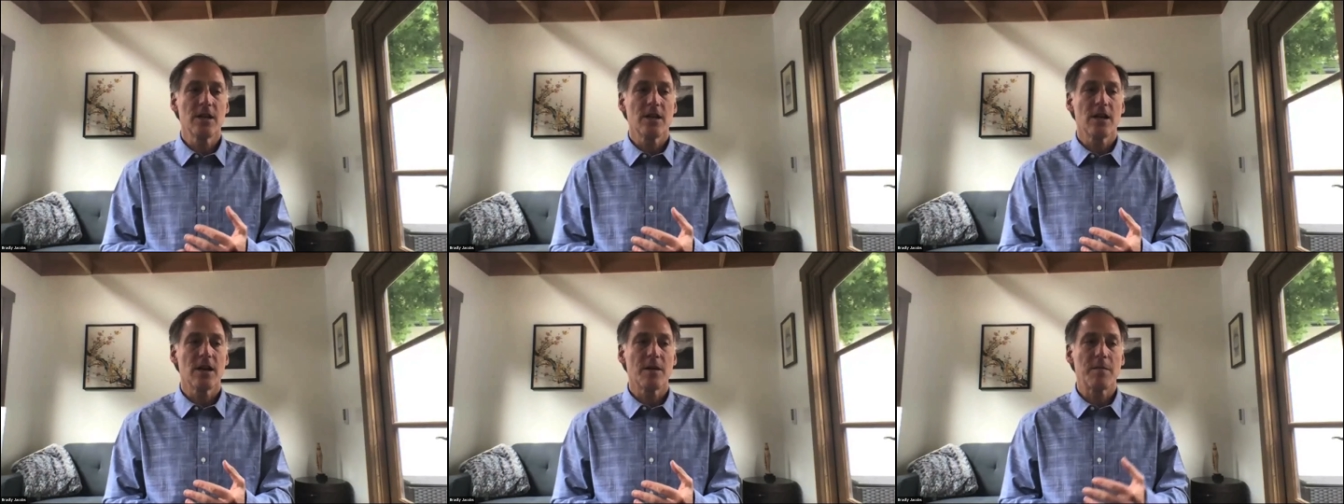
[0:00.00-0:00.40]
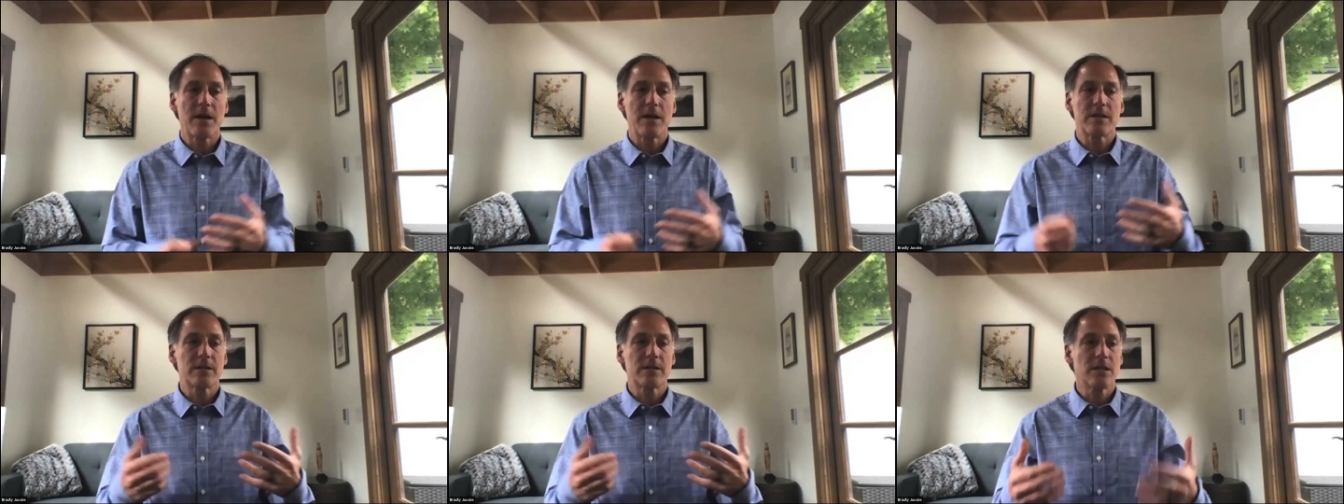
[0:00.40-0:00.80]
Um,
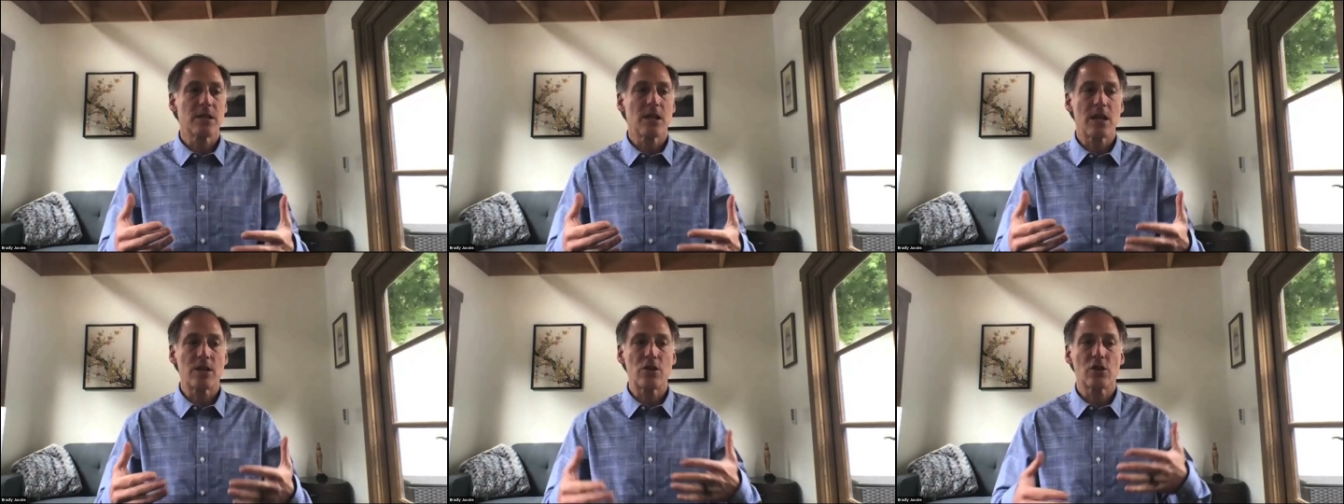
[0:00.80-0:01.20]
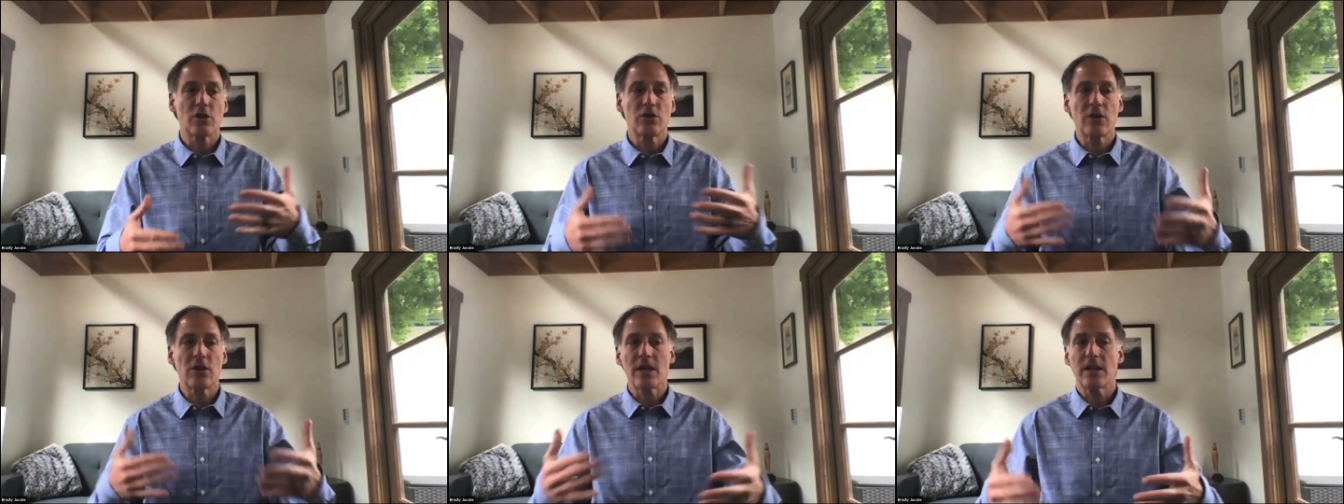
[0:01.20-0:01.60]
it's and you
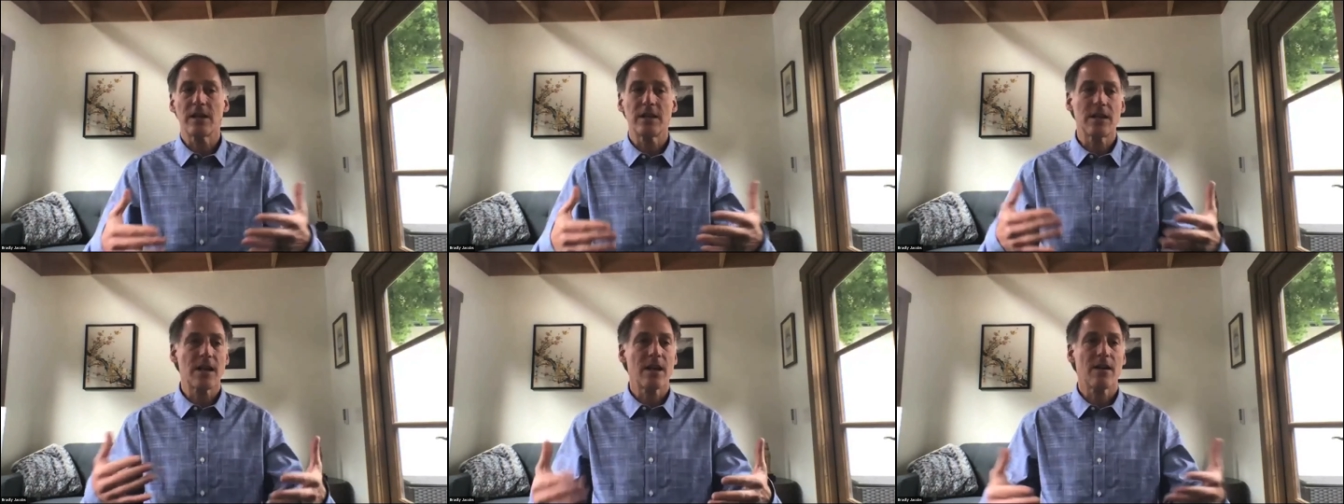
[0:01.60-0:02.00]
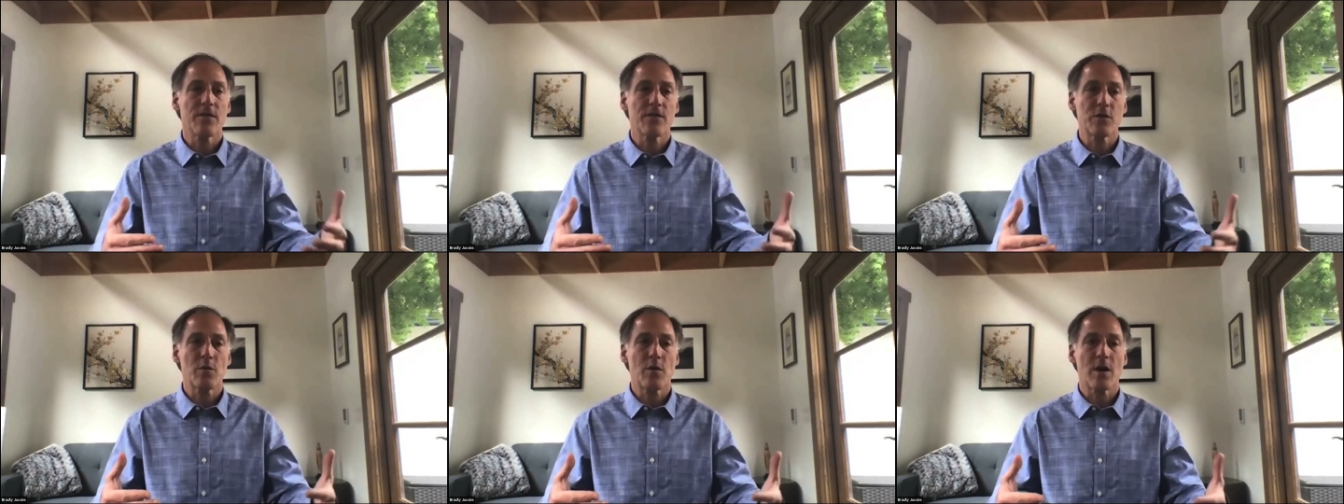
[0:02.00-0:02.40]
can take it
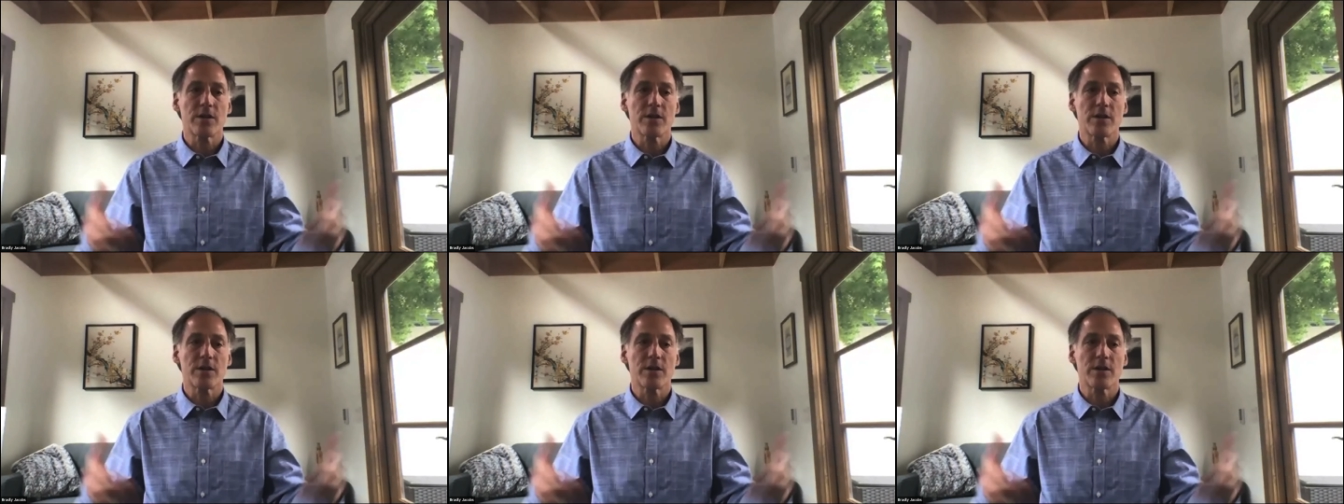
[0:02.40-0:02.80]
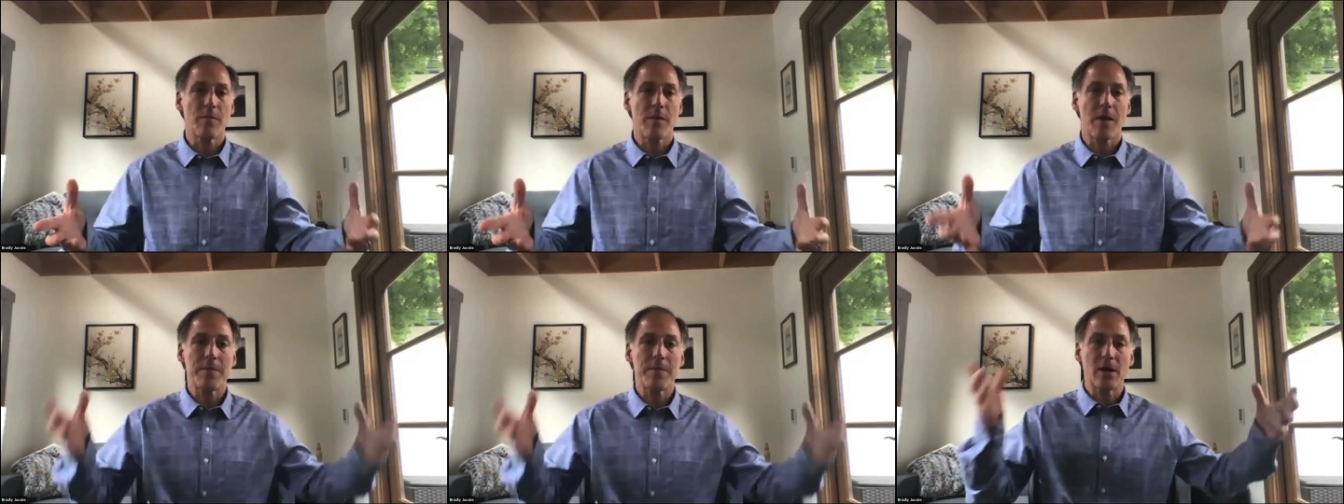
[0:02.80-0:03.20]
however you want. So that
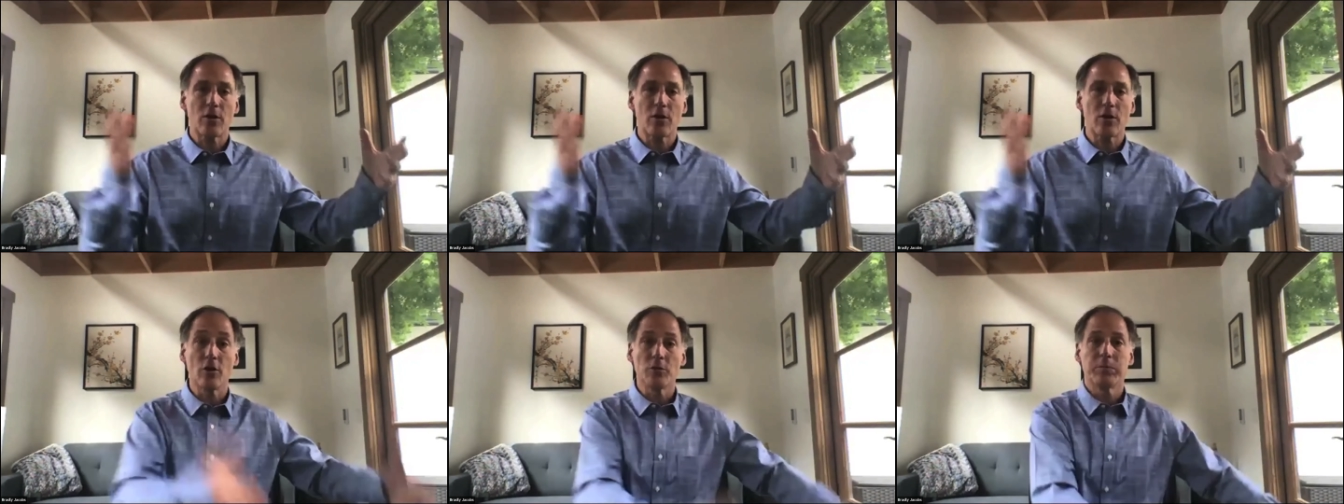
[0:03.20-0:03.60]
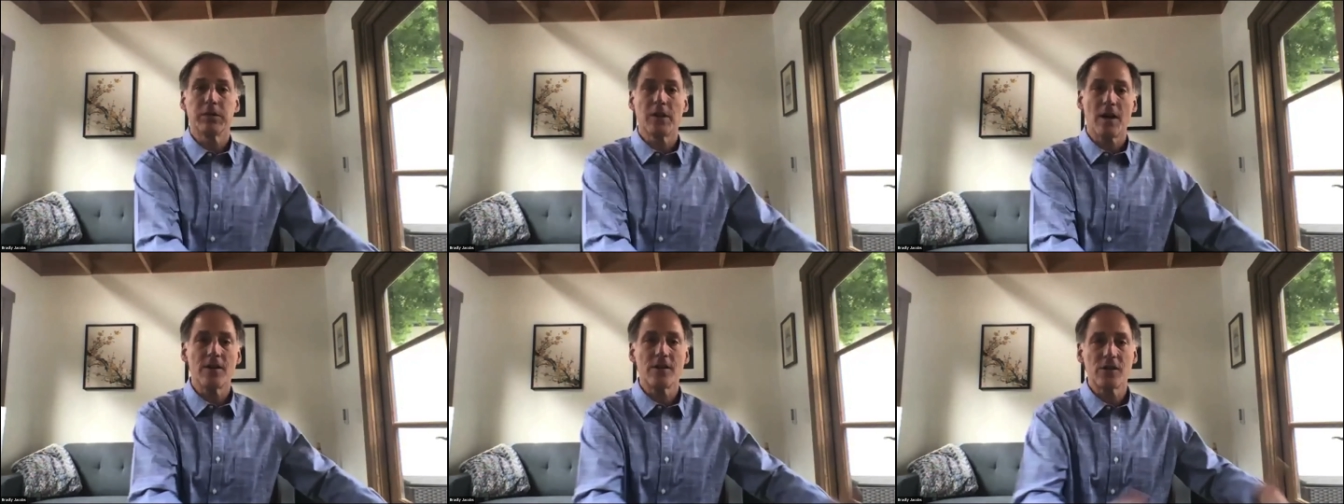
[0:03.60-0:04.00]
might be a cold
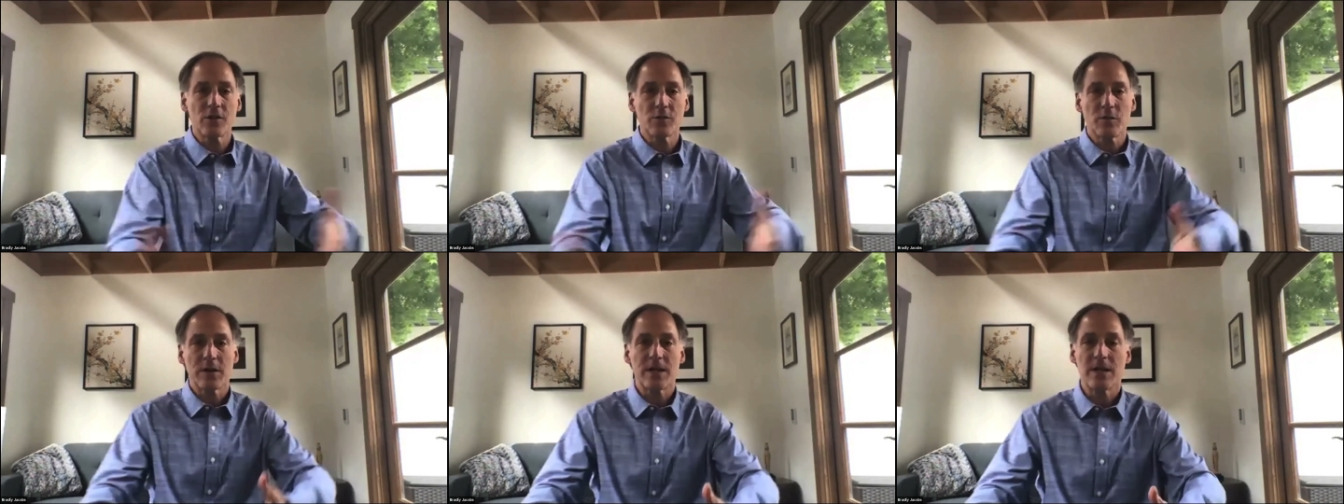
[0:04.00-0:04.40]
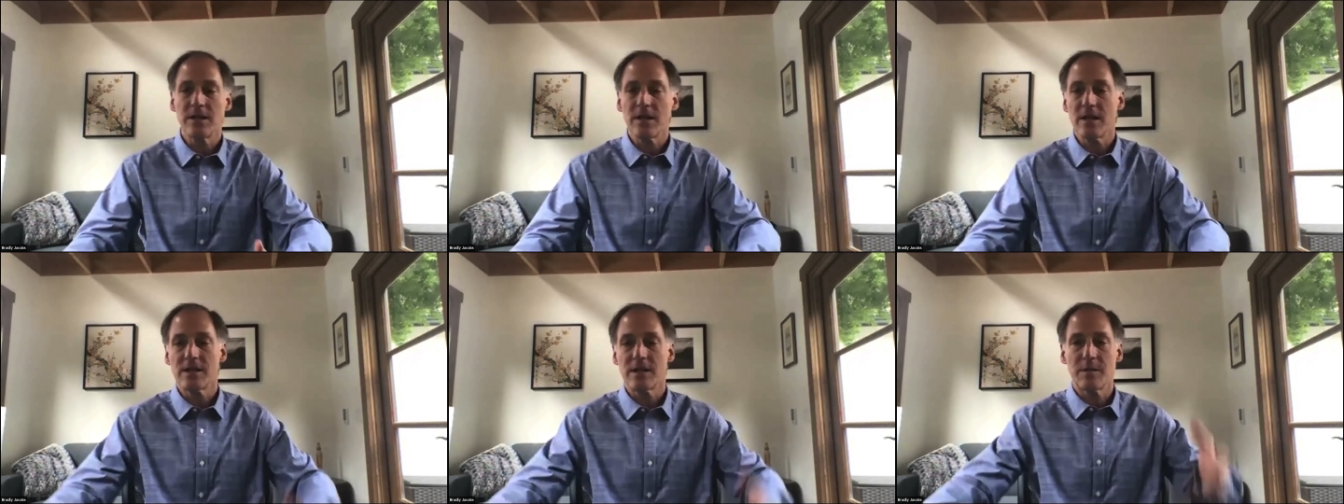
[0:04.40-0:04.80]
plunge is what he
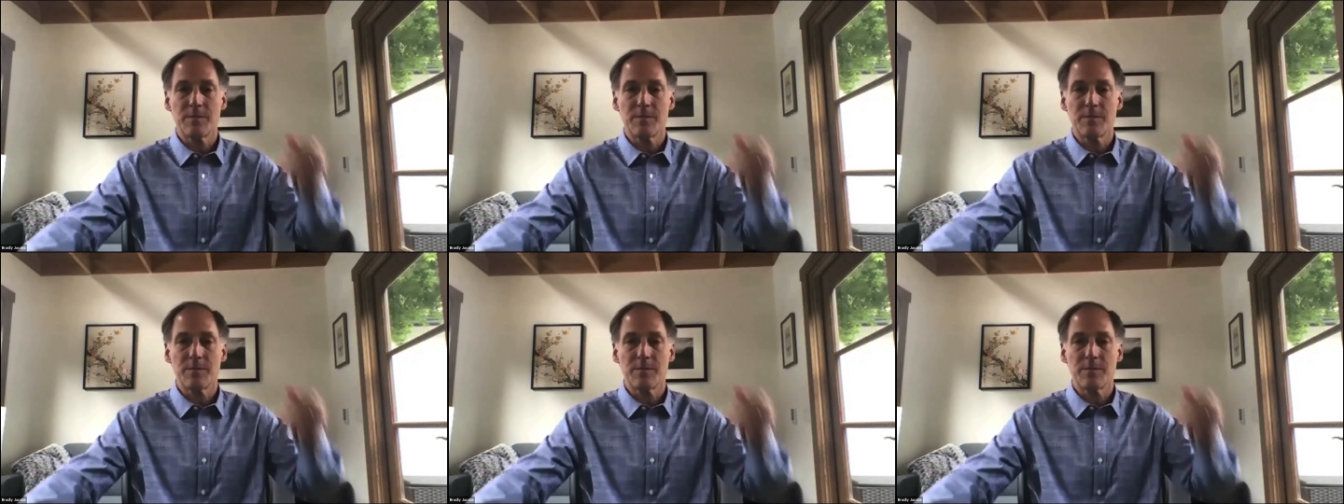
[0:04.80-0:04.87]
does. He